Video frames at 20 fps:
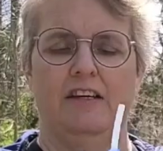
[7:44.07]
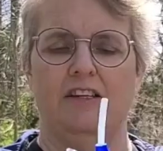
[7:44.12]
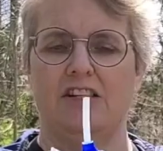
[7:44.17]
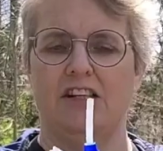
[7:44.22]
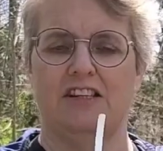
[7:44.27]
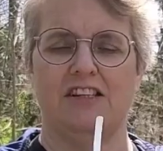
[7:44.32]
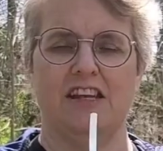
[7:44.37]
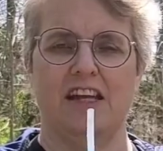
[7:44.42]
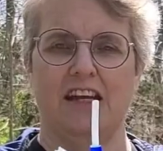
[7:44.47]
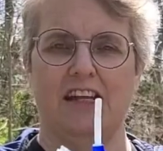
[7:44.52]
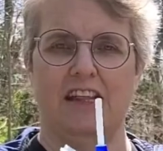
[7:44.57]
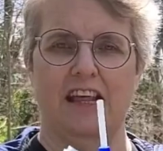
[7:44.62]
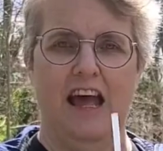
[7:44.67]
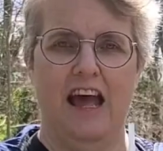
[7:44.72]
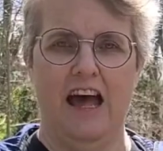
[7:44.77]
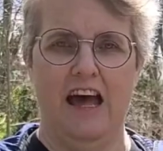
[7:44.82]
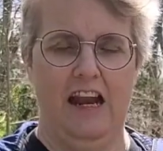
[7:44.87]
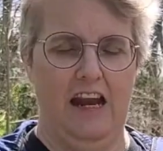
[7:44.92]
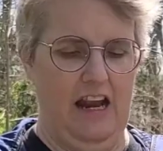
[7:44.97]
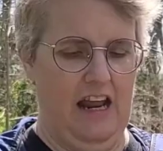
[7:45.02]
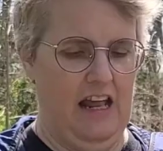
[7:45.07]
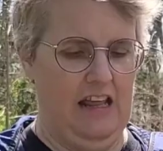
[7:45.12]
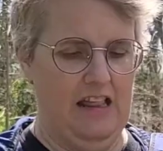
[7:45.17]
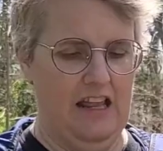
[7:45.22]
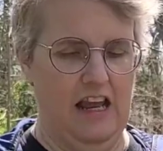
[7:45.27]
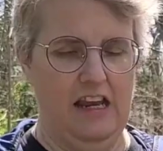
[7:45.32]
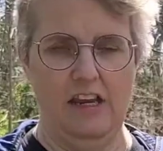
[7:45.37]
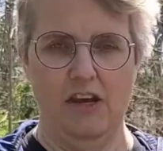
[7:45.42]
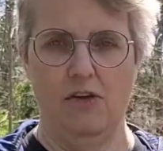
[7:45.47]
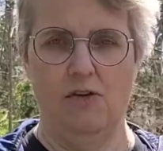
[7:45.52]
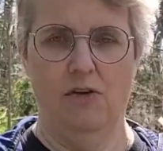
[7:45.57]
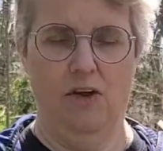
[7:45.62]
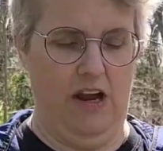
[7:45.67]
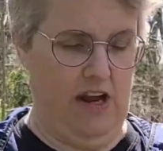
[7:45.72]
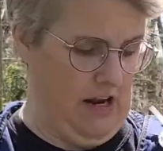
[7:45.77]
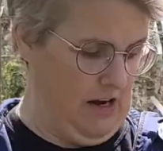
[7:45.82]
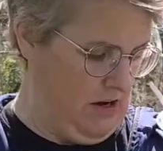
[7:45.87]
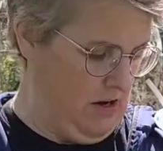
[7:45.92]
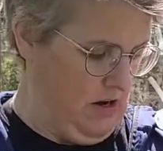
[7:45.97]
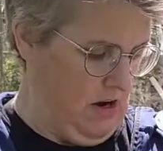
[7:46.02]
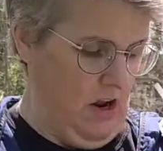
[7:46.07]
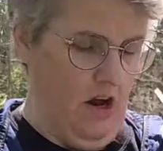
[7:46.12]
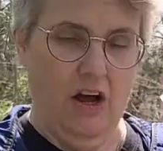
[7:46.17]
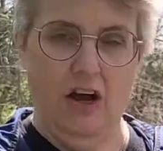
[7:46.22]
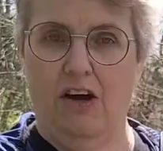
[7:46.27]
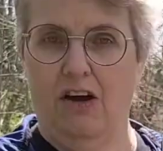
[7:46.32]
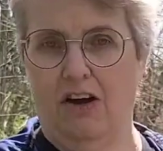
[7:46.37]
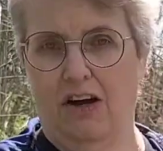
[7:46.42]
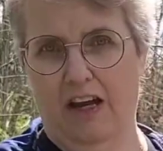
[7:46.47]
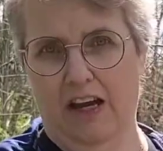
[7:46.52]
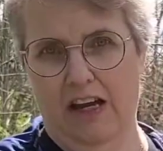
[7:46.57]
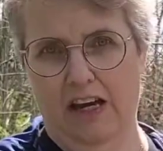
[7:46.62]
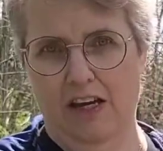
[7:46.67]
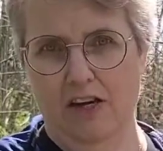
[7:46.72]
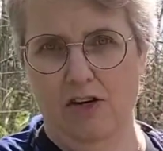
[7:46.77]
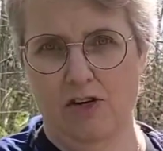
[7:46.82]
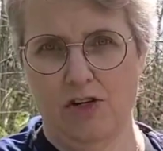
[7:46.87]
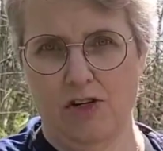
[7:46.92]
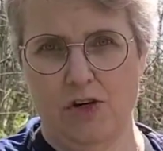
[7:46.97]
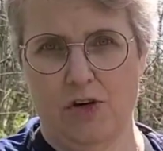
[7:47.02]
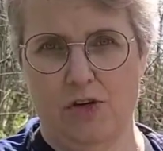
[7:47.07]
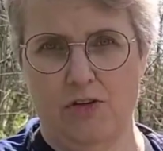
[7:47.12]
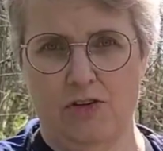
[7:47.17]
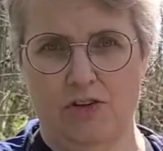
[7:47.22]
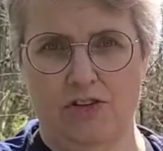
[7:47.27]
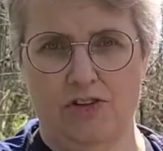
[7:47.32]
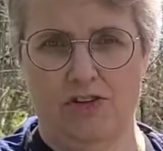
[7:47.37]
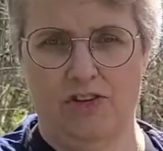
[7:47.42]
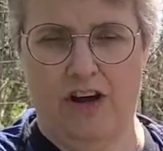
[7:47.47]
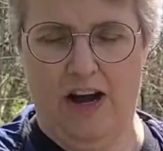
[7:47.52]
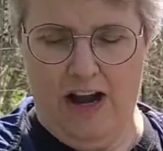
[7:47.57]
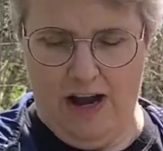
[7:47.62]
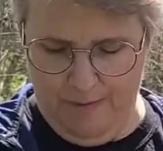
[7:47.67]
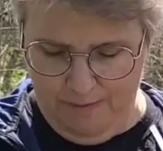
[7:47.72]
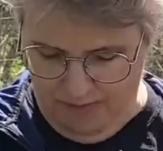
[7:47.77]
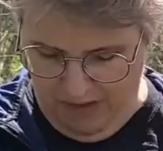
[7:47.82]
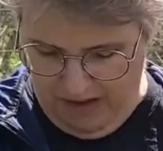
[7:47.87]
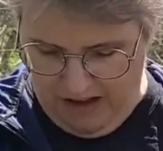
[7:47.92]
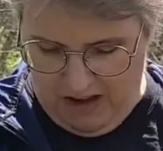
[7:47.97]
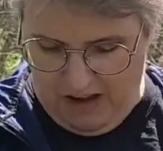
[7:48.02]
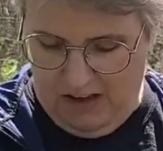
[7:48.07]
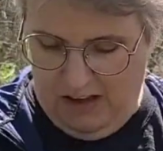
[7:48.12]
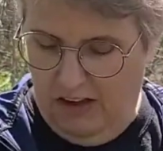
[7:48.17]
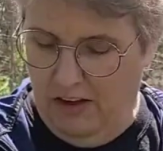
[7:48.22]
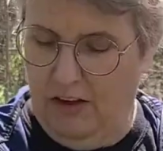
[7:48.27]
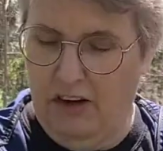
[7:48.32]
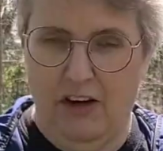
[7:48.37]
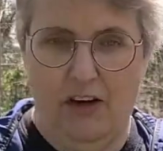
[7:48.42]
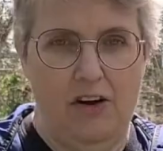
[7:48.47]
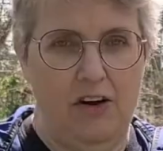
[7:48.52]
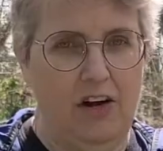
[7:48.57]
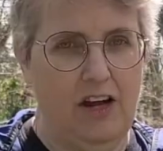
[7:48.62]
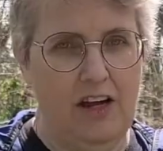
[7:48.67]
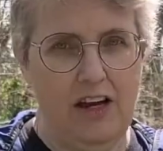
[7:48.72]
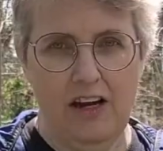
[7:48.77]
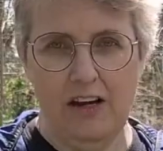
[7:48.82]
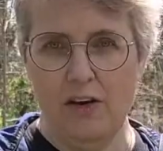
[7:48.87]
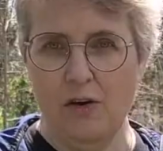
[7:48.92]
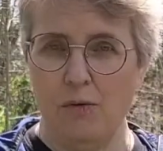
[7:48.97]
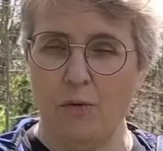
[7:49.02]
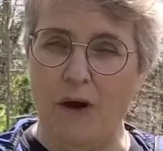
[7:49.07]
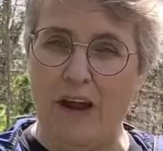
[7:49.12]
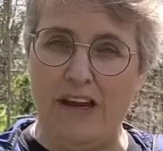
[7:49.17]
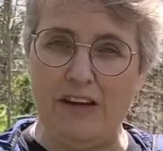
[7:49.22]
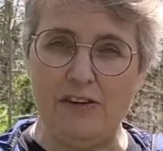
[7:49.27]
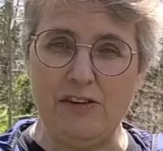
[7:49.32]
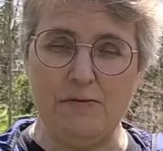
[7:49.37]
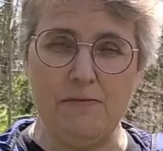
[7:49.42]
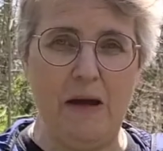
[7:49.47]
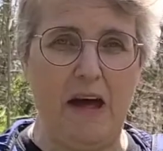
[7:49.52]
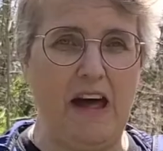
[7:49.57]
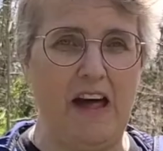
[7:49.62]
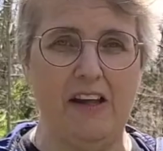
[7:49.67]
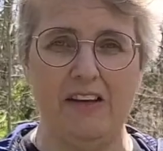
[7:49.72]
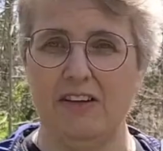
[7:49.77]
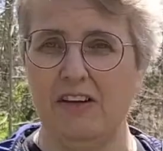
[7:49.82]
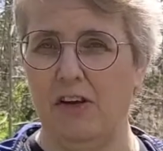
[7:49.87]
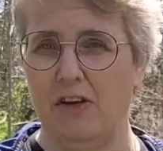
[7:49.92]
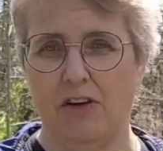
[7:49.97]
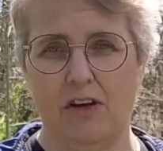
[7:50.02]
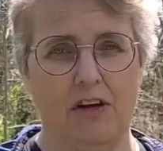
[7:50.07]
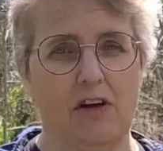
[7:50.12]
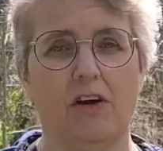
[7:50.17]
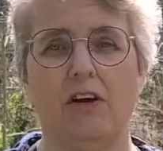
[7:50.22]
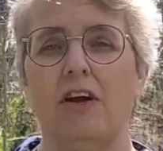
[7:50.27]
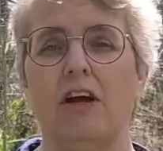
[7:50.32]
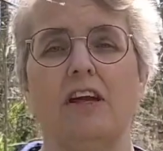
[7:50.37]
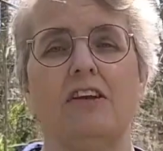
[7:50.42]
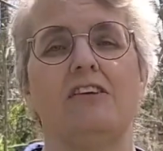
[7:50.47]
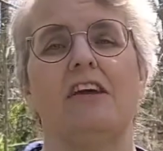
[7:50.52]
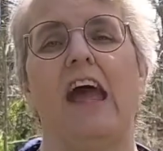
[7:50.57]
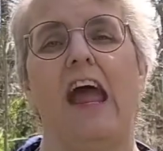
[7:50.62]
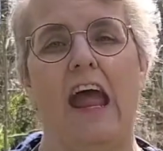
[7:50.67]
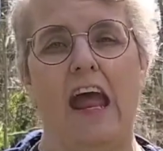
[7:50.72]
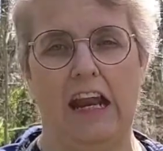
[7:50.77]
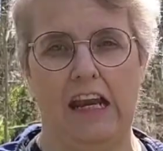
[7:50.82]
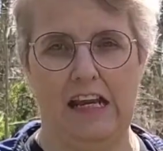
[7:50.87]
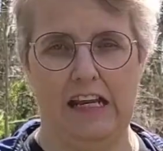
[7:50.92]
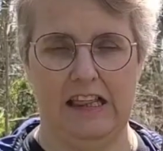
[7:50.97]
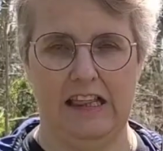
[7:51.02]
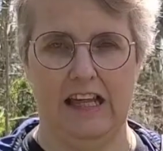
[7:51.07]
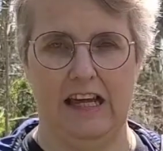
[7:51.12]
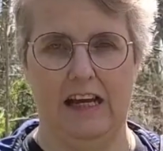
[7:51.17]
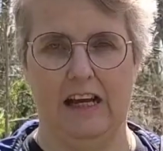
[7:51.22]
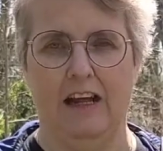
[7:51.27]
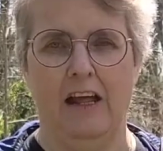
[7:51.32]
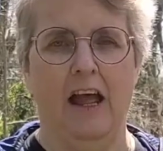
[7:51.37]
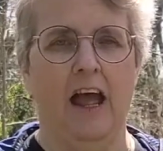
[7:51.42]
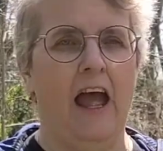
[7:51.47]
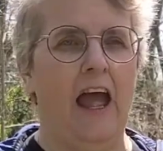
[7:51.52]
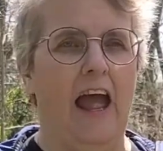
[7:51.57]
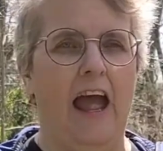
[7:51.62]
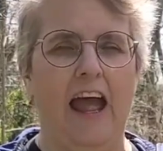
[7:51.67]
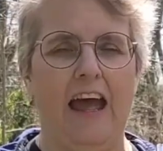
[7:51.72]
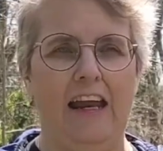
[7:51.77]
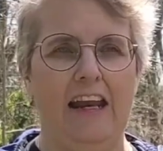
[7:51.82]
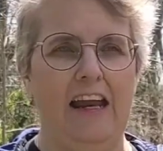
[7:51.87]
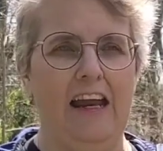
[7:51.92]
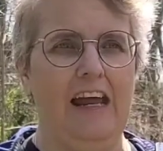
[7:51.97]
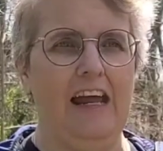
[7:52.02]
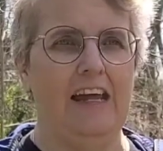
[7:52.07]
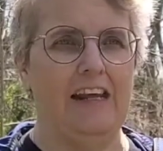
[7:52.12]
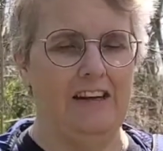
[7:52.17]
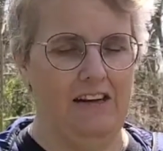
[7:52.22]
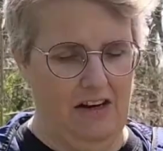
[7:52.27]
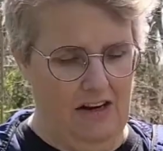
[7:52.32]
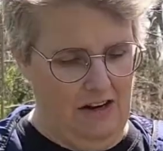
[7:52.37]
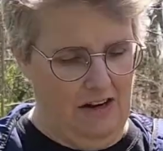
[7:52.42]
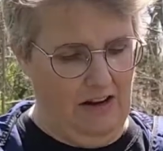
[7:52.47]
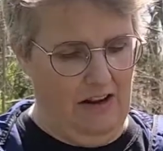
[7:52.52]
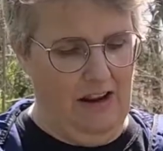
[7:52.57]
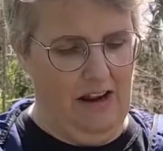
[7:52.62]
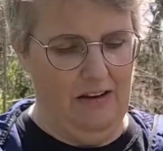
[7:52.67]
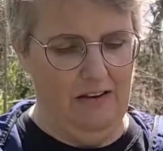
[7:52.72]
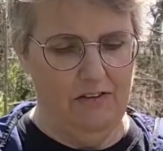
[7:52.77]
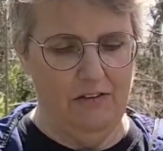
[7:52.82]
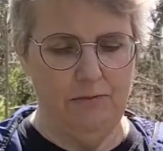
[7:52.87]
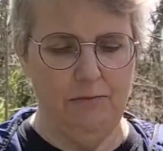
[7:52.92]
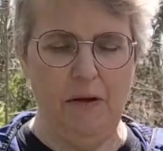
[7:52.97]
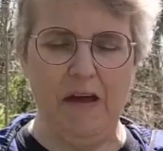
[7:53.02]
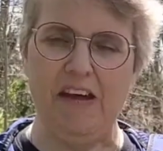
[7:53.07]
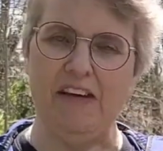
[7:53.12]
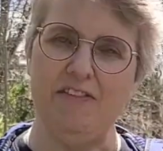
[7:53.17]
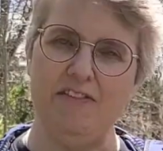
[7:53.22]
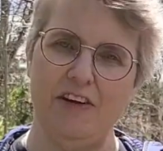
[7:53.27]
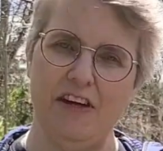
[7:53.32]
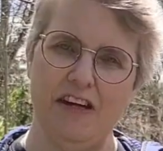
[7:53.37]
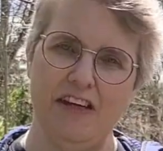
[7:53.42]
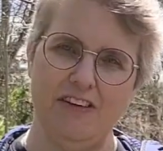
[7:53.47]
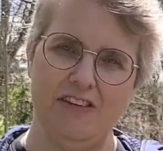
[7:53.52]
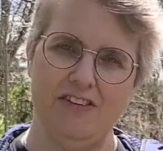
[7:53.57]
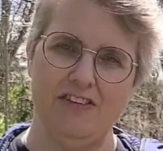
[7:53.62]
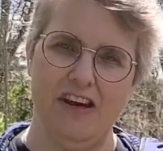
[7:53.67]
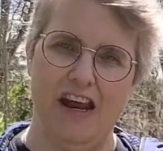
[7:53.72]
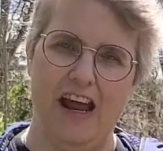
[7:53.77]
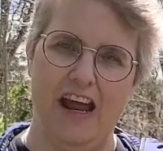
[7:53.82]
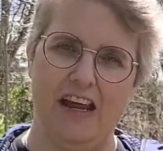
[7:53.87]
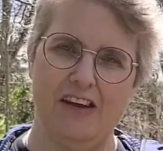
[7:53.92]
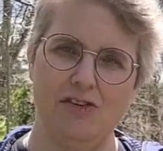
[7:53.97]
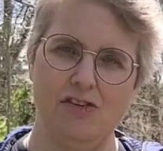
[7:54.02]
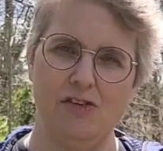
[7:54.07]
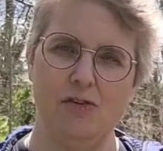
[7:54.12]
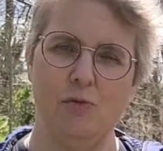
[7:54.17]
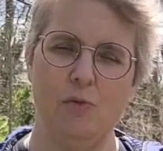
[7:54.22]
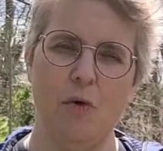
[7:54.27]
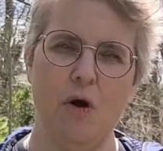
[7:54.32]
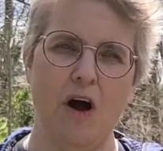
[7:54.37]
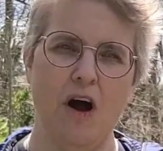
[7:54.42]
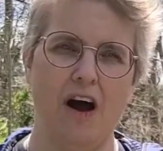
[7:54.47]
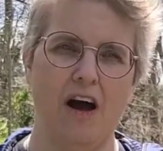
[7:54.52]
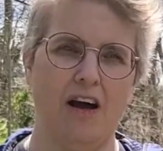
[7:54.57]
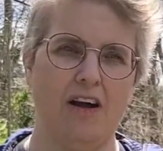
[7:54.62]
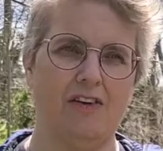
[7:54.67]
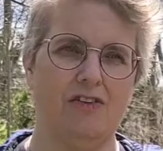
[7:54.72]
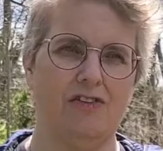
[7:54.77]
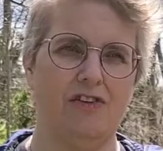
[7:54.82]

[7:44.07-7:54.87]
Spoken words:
just like that, and then you can hook it in your shoulder strap, you can hook it in your waist belt, you can hook it to anything, and it pivots as you walk.